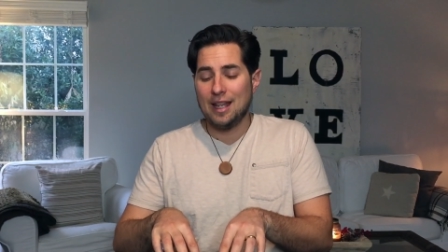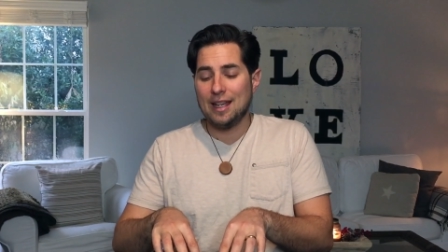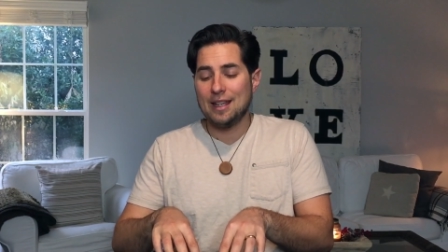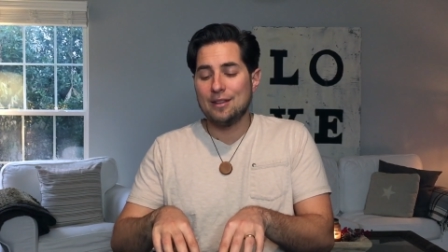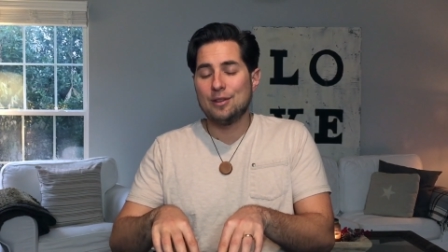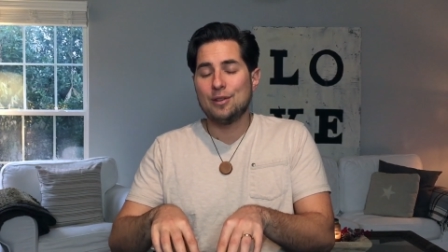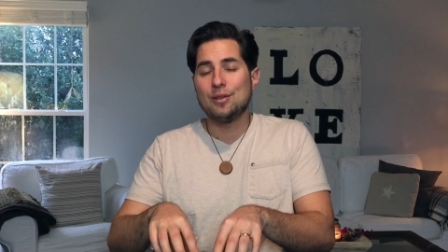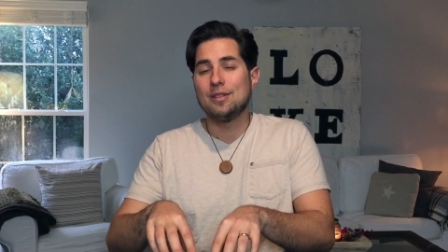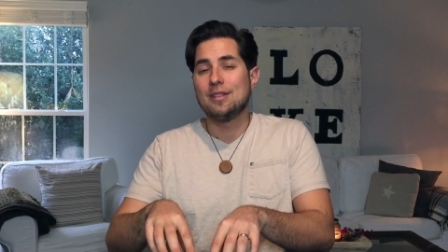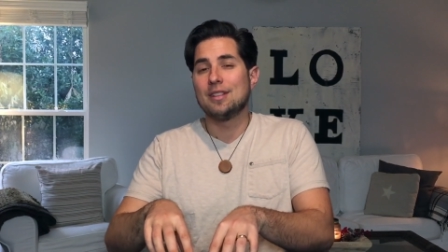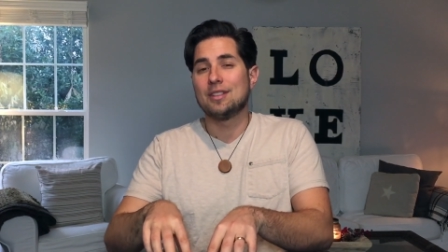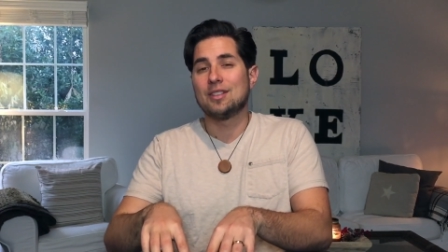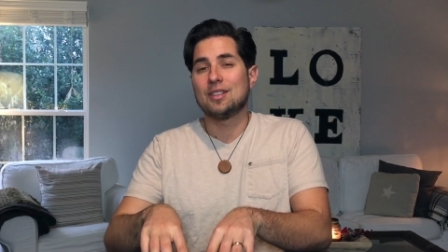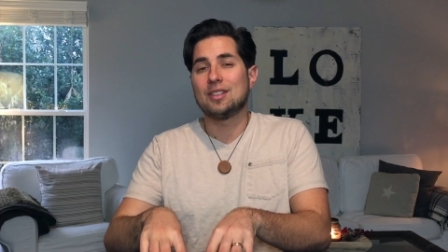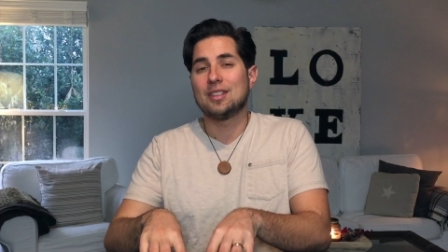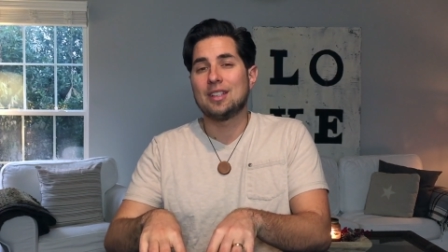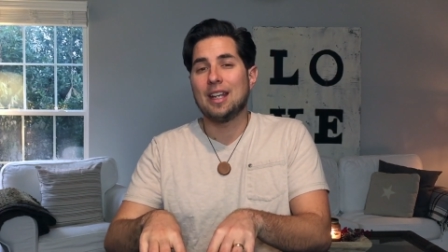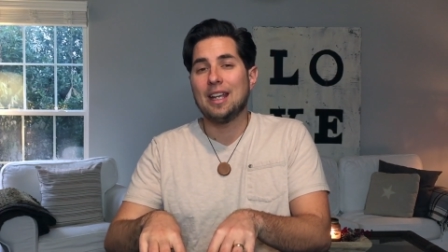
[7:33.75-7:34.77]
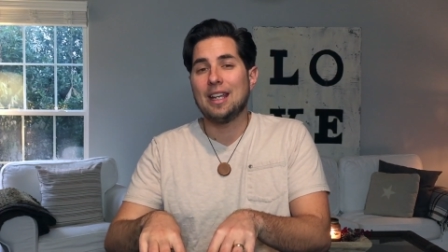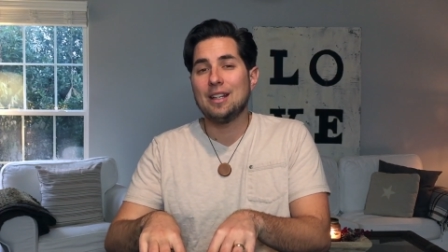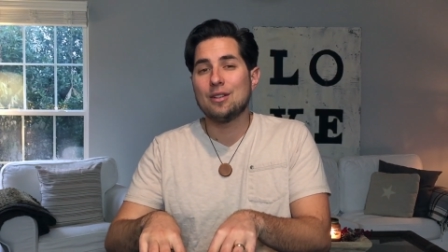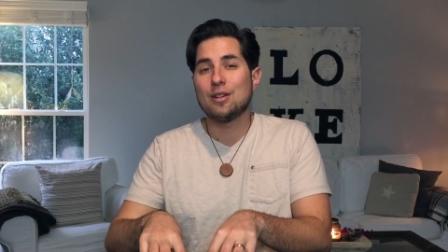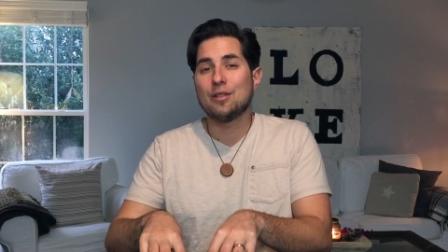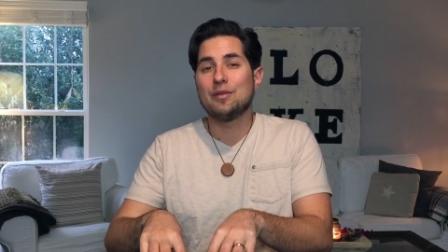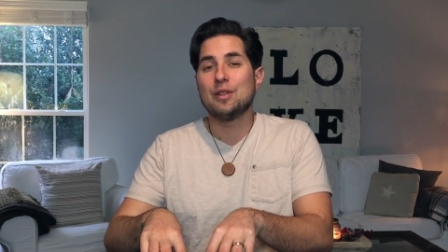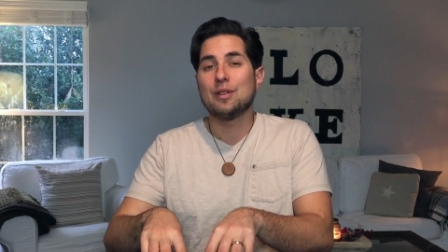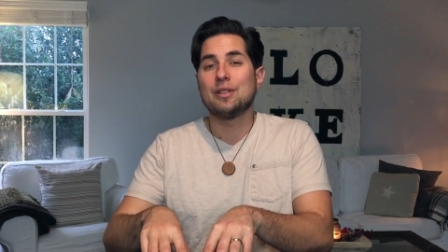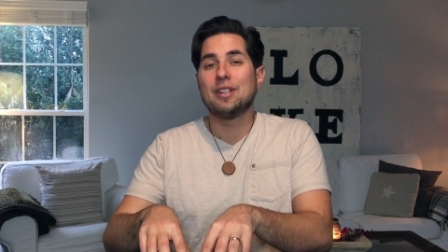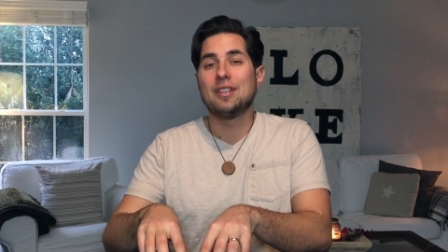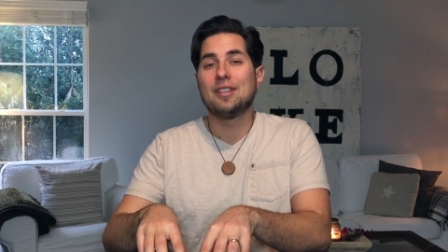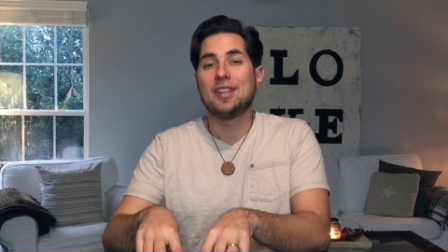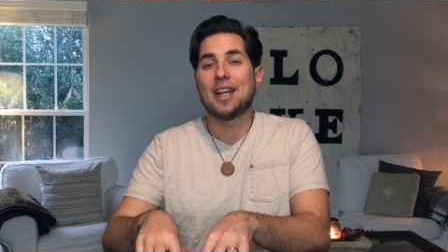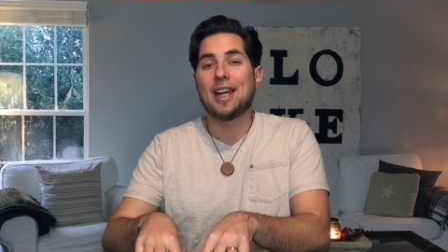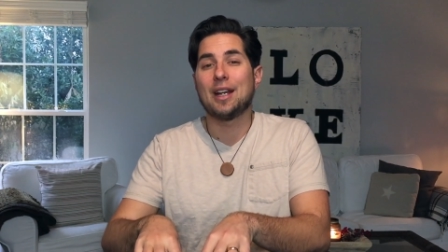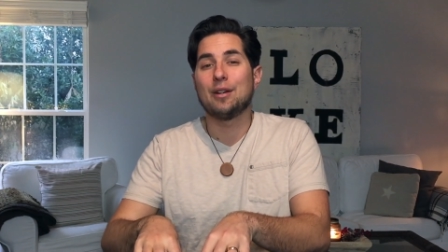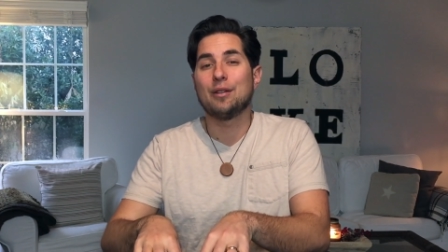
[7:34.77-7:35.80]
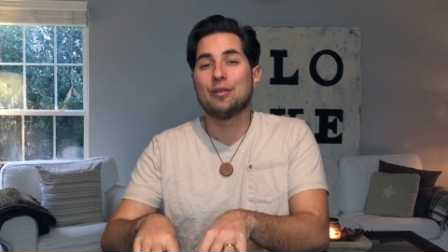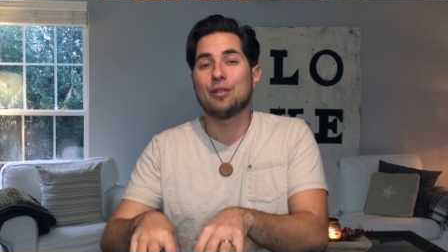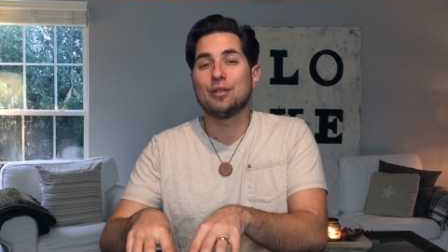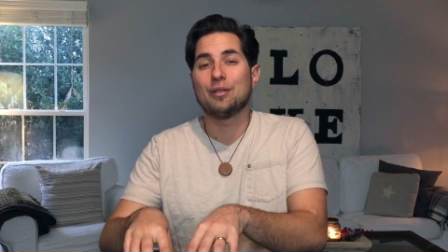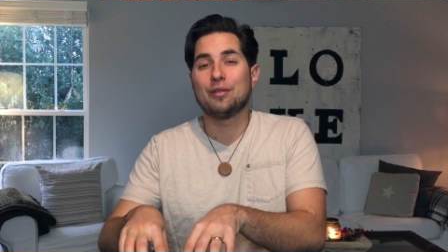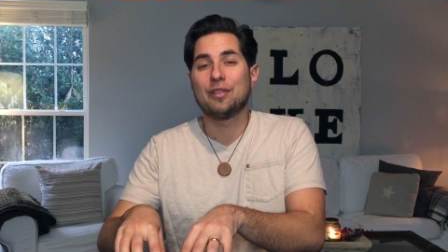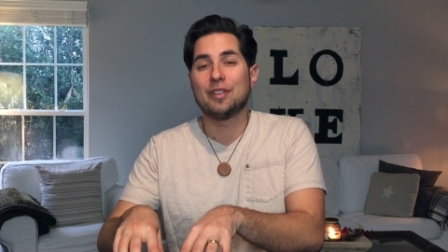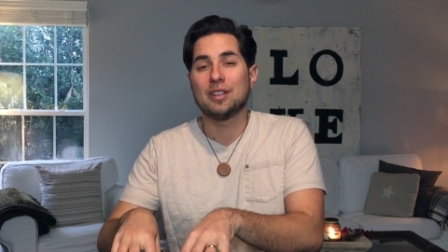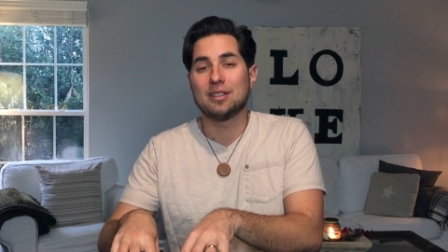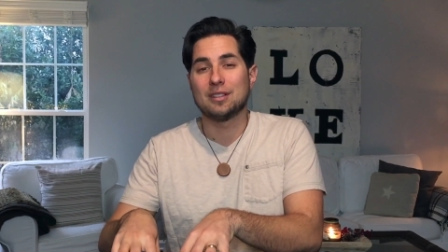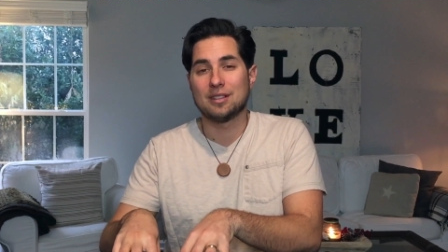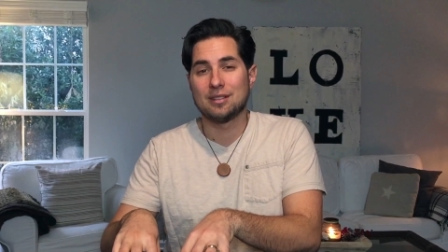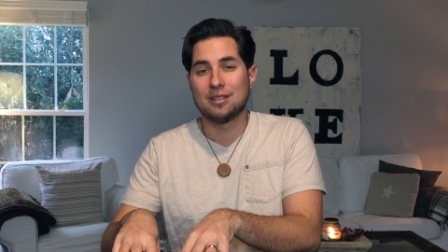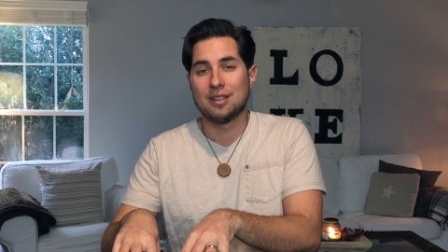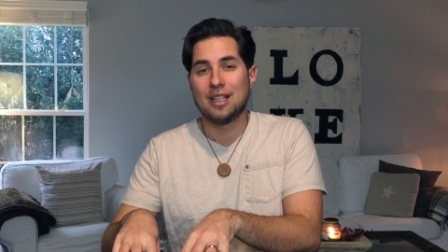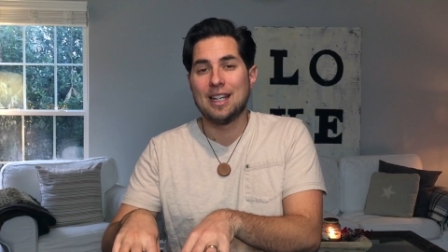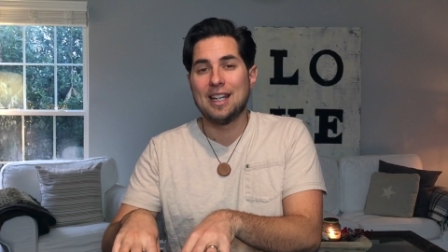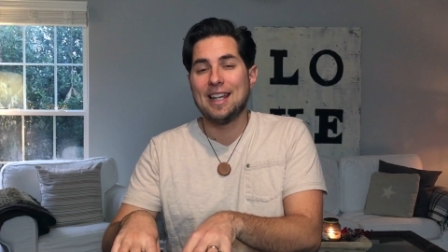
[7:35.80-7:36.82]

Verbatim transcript: into the state of your desire fulfilled.